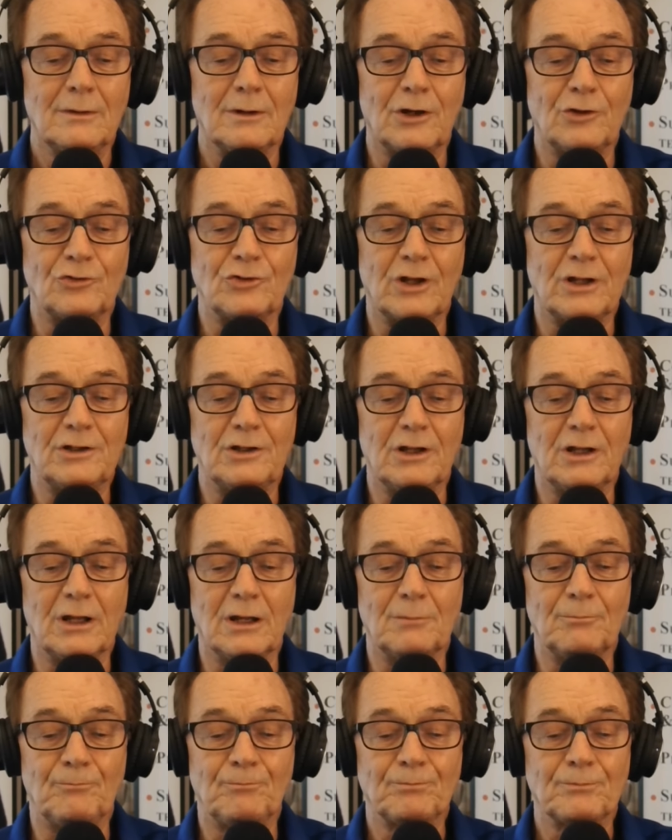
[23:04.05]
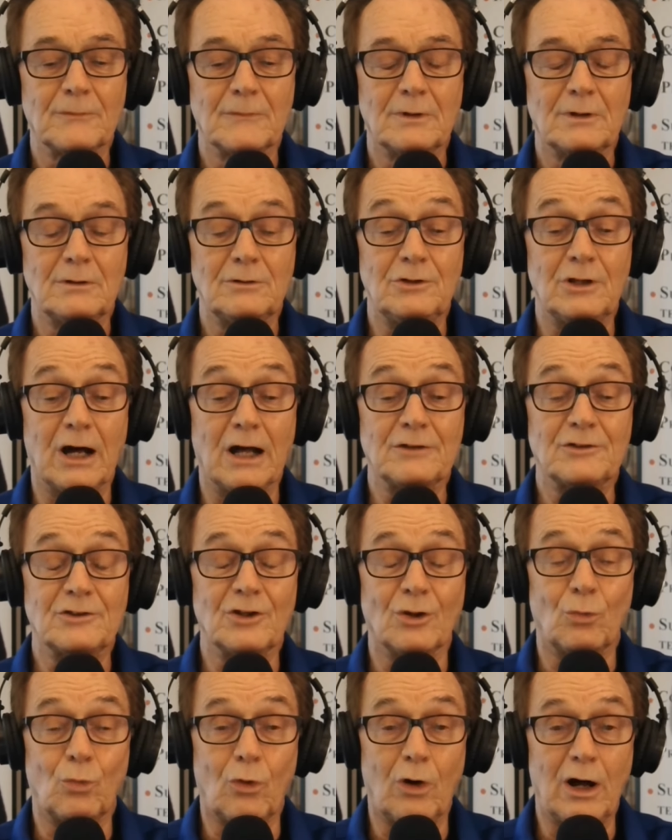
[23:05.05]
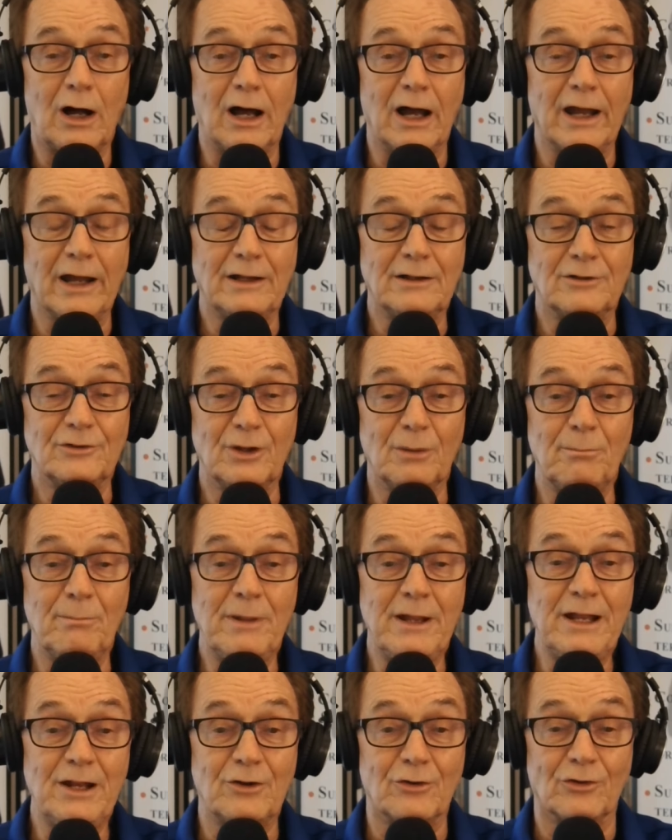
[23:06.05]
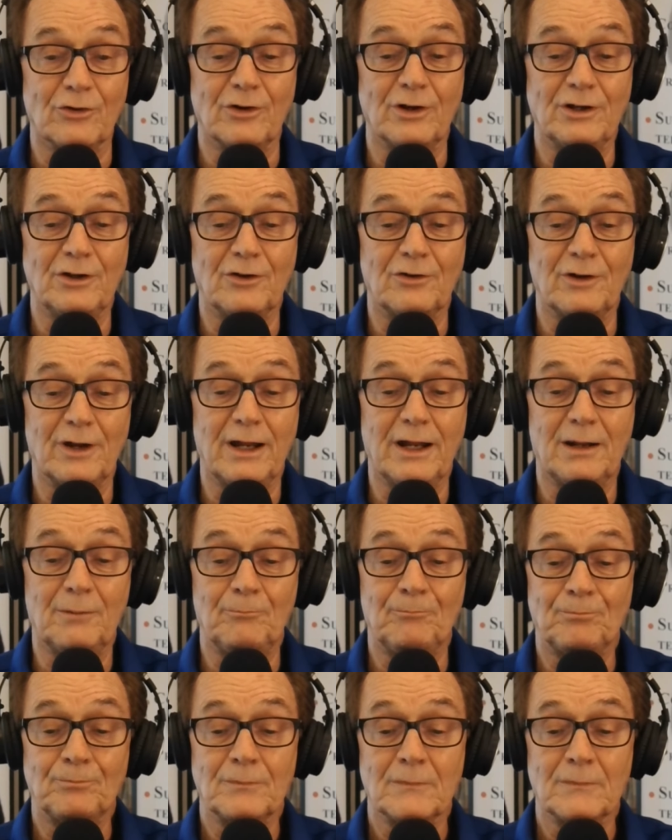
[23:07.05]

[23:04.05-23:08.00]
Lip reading: I said to him, "Not the wine, the meter in your hand."